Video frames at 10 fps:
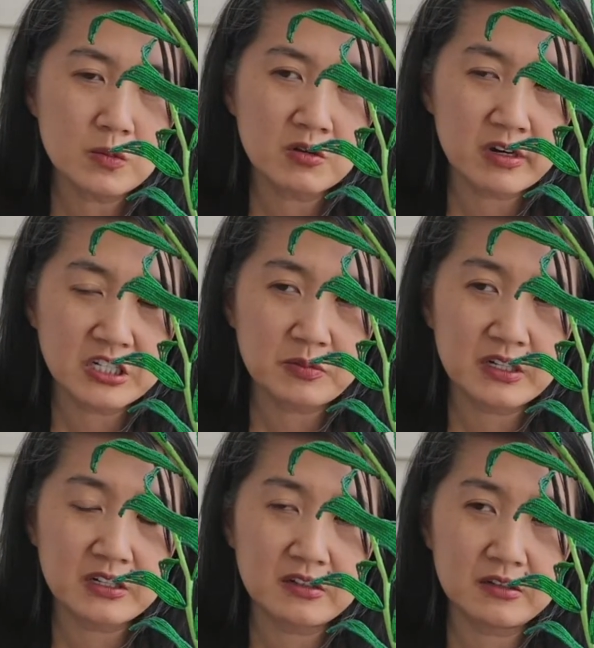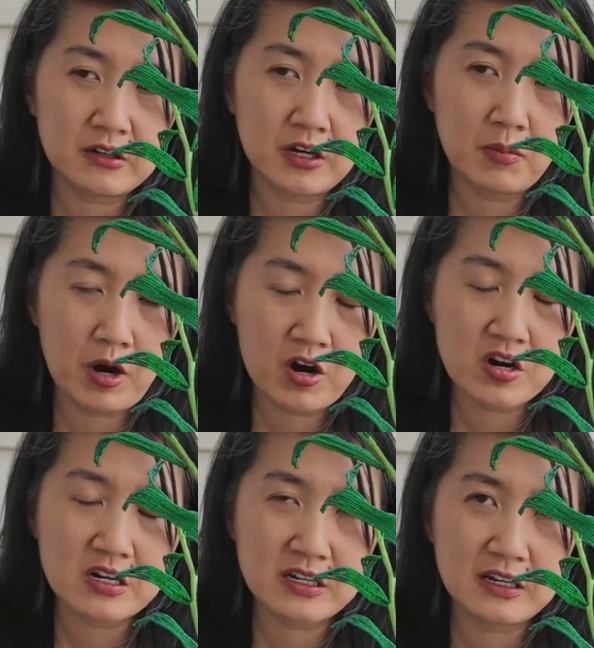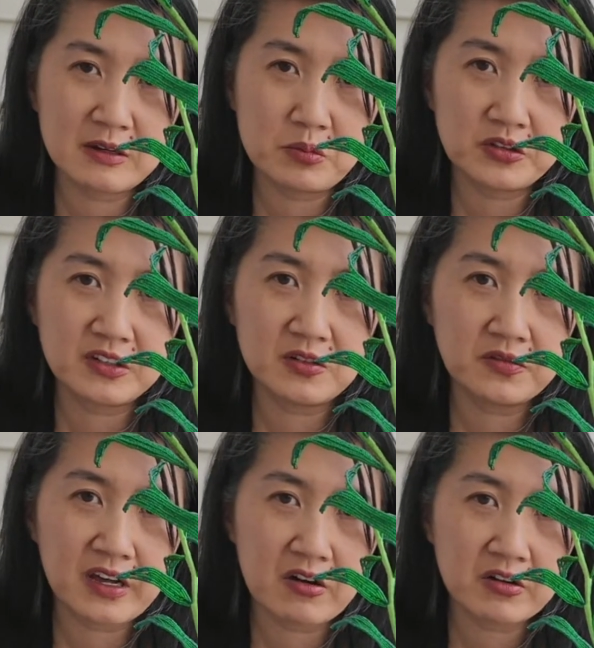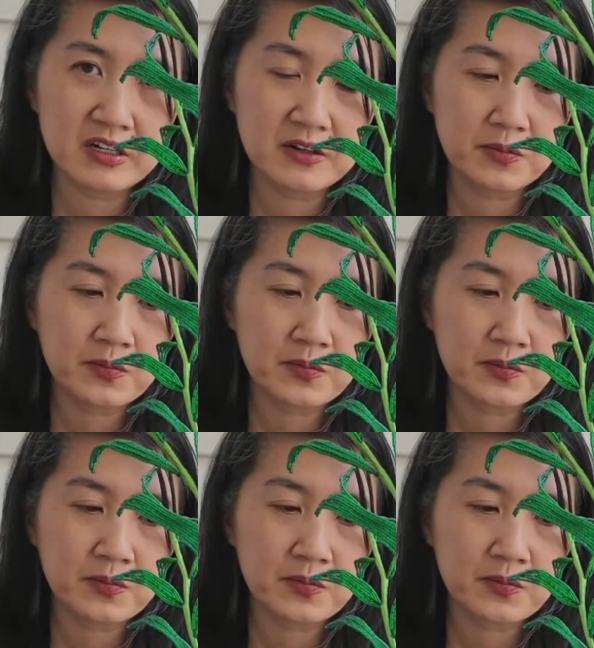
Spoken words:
arrangement apart and put the new flower in.